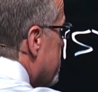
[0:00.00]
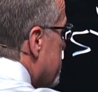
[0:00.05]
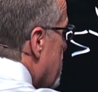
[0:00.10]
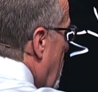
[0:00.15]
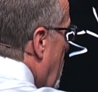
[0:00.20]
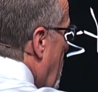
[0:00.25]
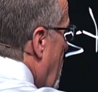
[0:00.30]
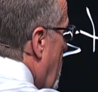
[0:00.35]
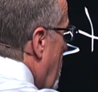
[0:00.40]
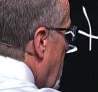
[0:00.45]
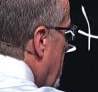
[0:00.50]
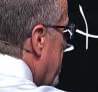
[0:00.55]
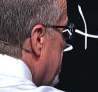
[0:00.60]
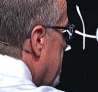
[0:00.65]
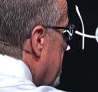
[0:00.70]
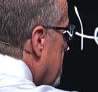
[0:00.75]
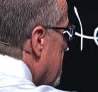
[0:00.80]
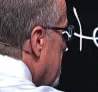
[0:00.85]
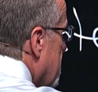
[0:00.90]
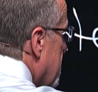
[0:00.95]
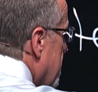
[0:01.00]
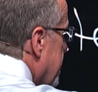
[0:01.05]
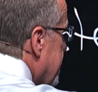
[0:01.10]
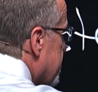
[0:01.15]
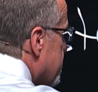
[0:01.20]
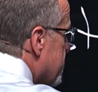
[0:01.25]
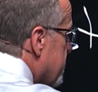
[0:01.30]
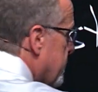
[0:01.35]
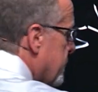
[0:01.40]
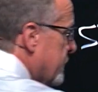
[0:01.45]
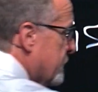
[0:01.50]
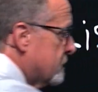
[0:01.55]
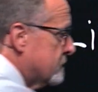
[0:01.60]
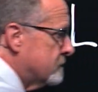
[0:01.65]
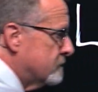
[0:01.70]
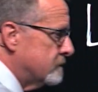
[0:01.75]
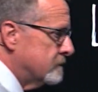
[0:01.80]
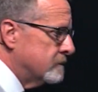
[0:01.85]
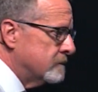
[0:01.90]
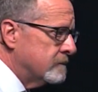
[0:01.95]
on listening.
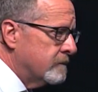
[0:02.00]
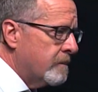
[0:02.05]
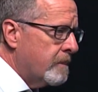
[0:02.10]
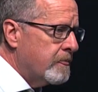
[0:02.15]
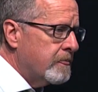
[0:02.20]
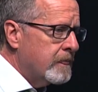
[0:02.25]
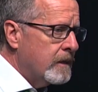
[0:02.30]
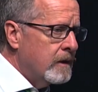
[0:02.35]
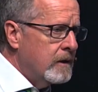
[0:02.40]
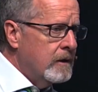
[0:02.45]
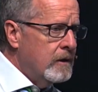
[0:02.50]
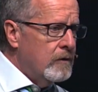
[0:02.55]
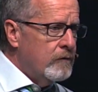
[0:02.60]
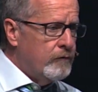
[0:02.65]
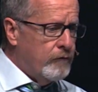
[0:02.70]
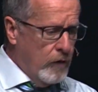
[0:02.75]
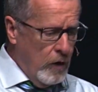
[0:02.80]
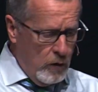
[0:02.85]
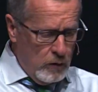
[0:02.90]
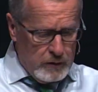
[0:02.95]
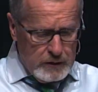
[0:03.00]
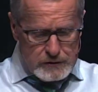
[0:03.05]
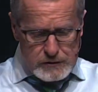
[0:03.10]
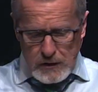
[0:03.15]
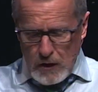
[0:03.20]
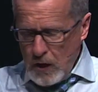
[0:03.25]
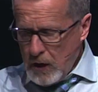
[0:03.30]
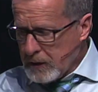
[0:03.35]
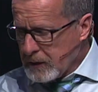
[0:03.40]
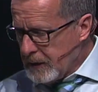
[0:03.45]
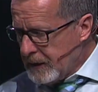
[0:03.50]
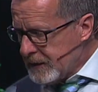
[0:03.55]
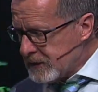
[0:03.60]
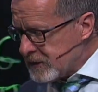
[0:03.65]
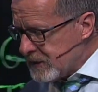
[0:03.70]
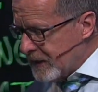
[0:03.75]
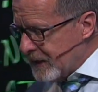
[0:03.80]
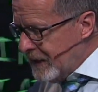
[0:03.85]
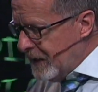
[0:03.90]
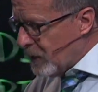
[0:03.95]
Focus on
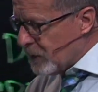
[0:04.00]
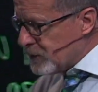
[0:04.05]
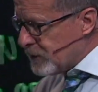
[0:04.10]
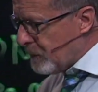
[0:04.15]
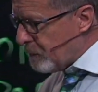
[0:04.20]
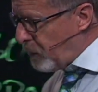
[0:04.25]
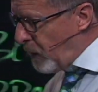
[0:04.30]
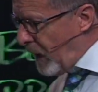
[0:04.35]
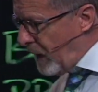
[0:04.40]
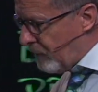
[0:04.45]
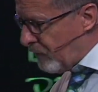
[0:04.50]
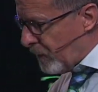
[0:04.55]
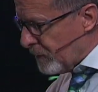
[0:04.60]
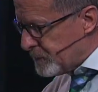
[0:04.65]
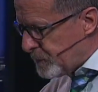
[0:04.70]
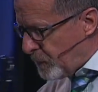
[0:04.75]
listening. Here's the Proverbs,